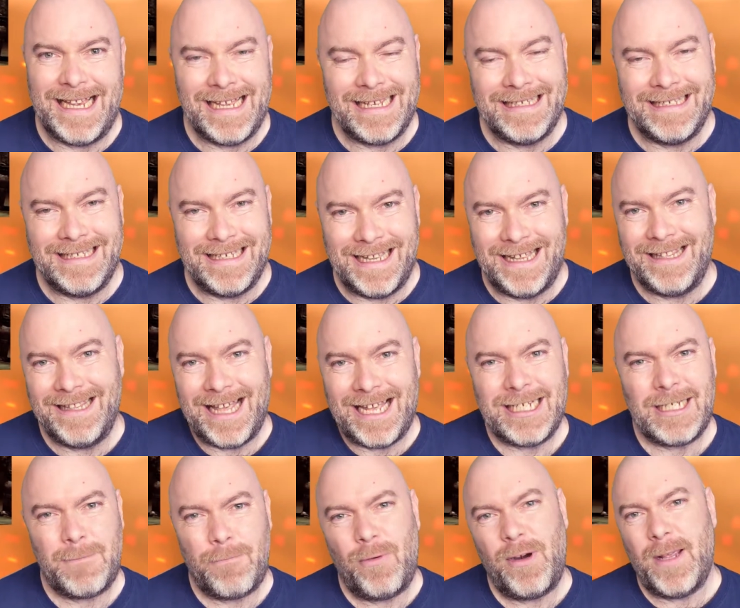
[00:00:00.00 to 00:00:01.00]
And
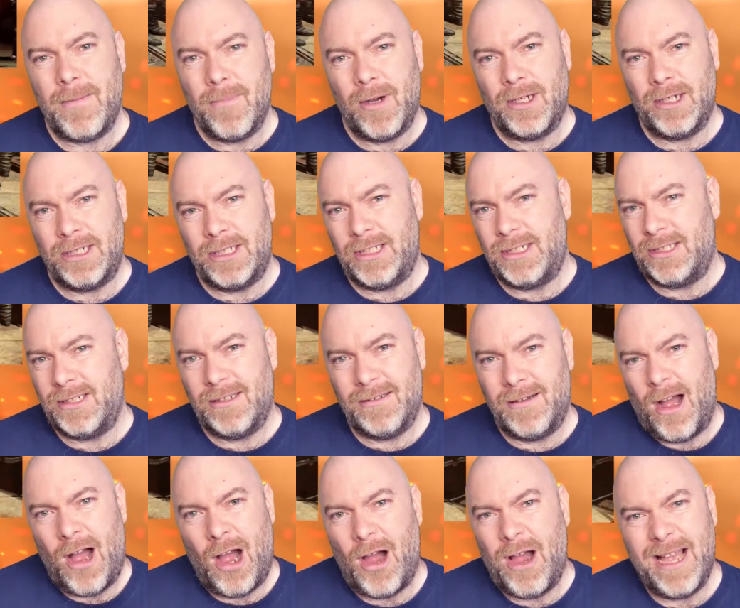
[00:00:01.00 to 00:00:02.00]
that's pretty much
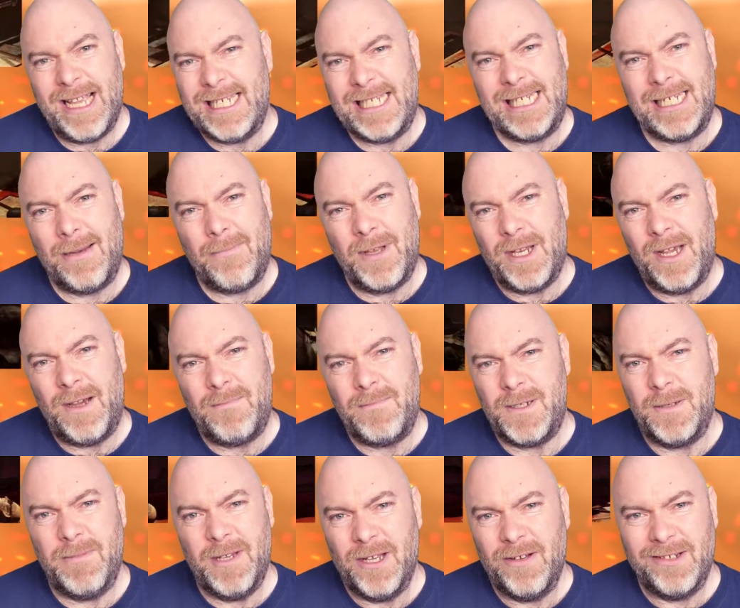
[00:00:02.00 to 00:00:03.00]
how I'd sum it up,
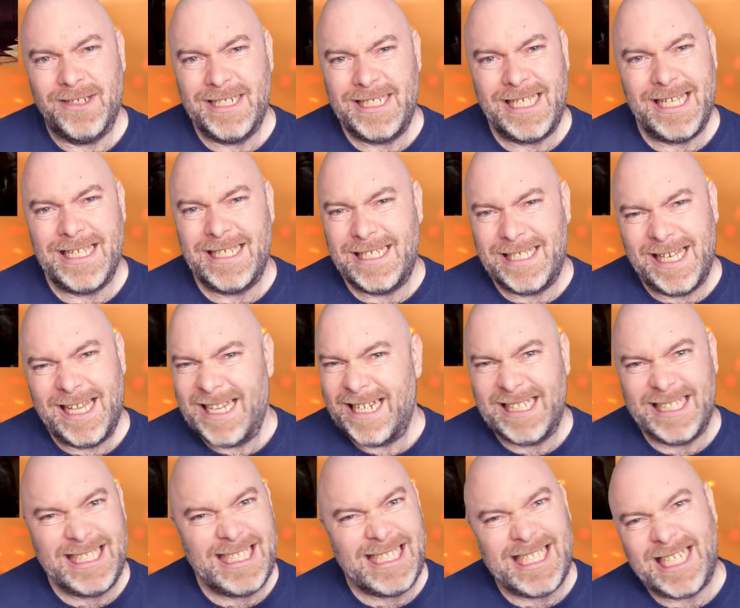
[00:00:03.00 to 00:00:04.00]
to be honest. It's
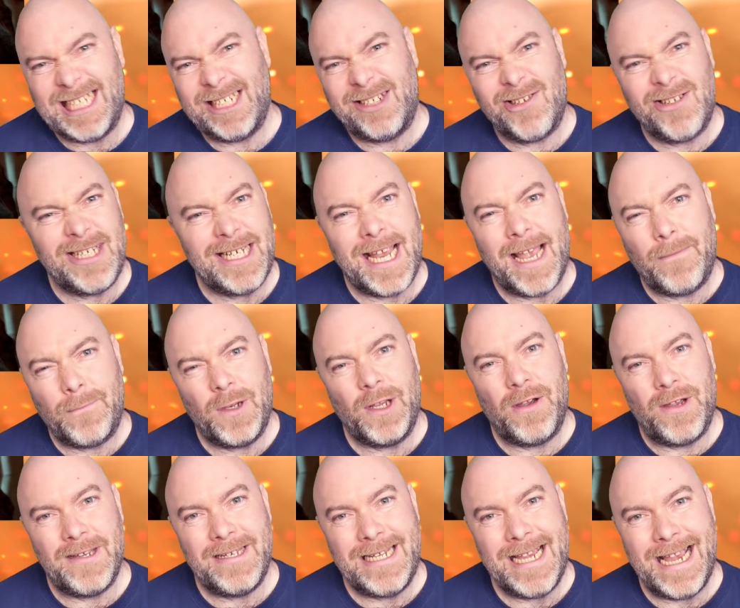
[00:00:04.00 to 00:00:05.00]
like 6 or 7
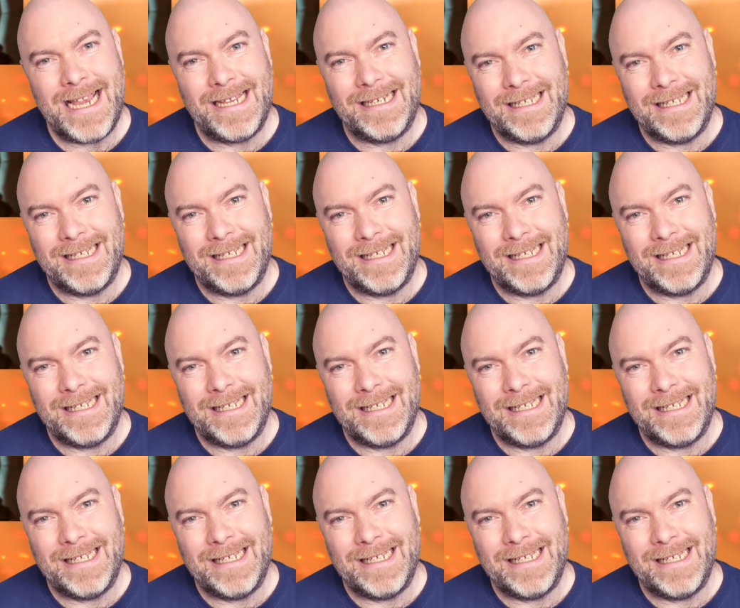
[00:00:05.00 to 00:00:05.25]
out of 10.